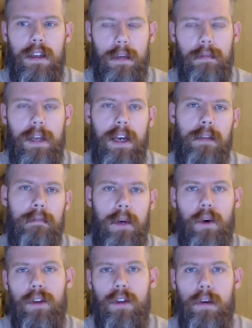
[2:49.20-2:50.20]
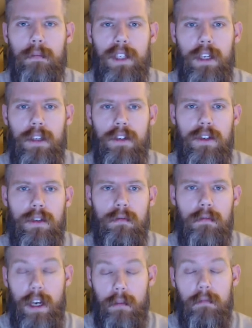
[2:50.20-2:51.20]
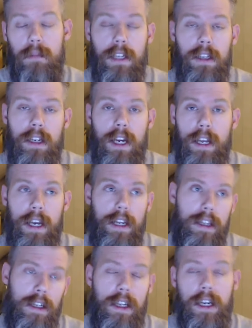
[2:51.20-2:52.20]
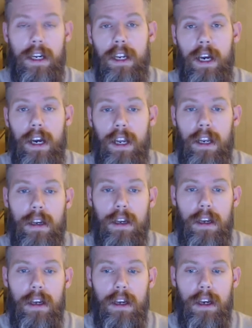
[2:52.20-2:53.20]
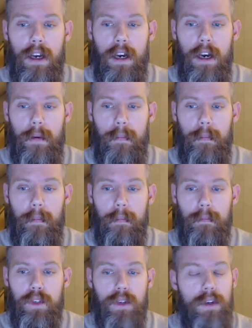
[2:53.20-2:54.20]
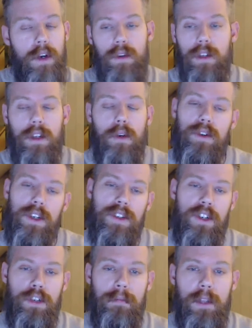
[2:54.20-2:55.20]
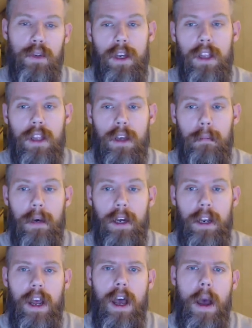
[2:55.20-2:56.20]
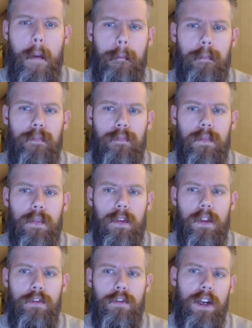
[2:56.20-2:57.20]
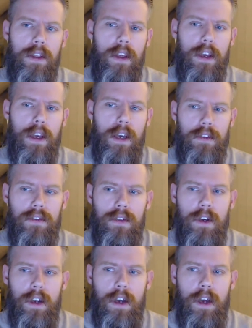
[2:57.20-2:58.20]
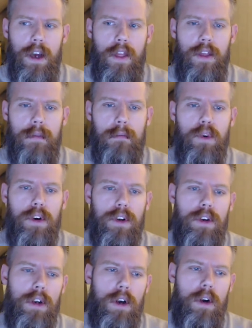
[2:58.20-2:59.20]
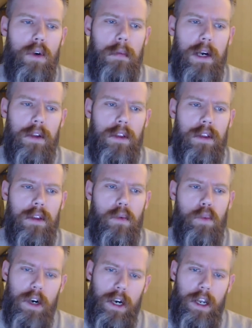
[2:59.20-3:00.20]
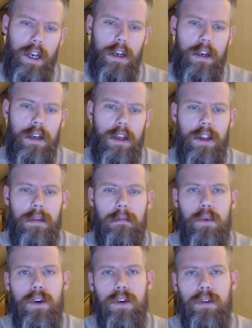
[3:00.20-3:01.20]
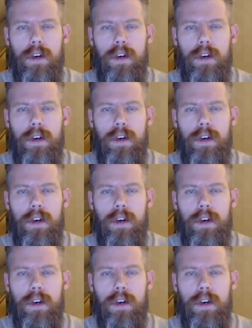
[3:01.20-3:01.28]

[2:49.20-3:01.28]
deep down in both of them since 1998, 1999. So no transition between them. But the funny thing is, the more you know about one, the more you